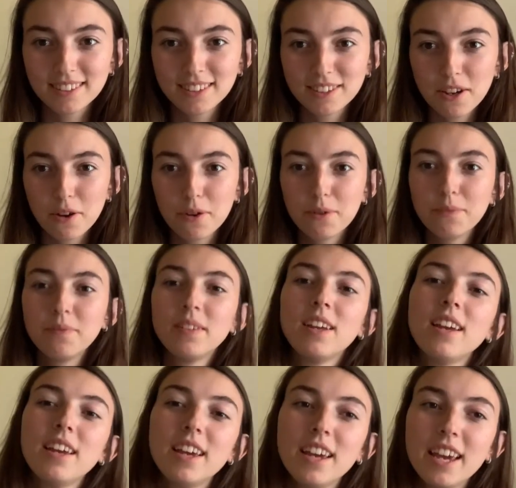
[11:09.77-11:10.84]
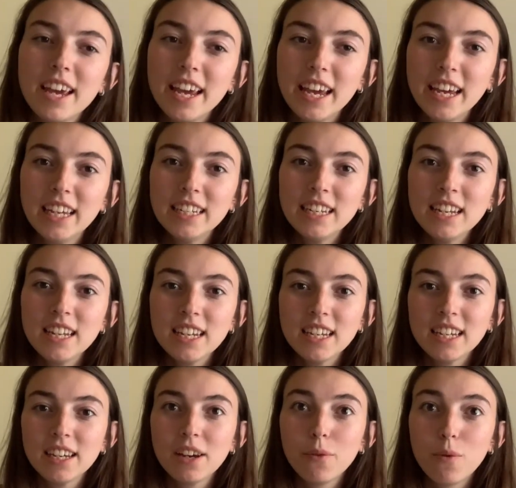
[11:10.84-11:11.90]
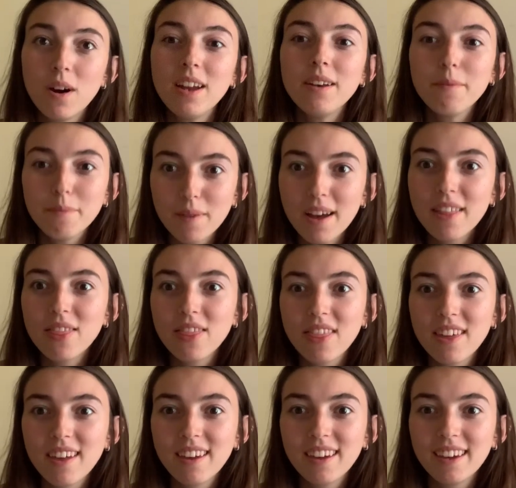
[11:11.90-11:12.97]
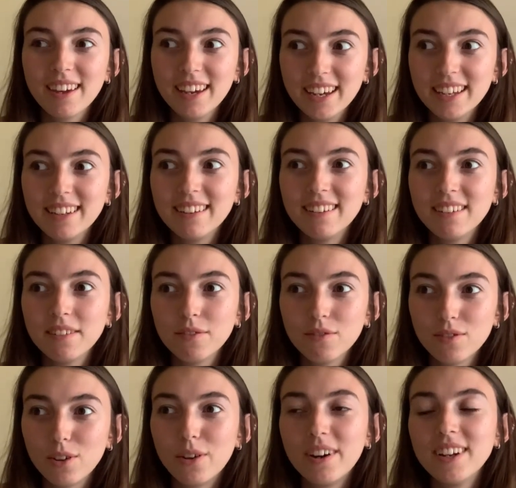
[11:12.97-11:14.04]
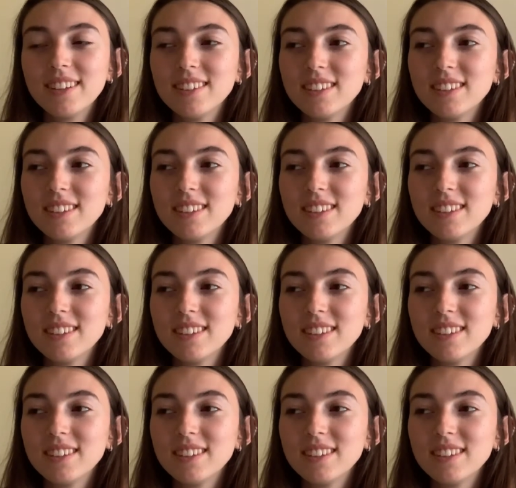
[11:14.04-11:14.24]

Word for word: So, in one month in Florence,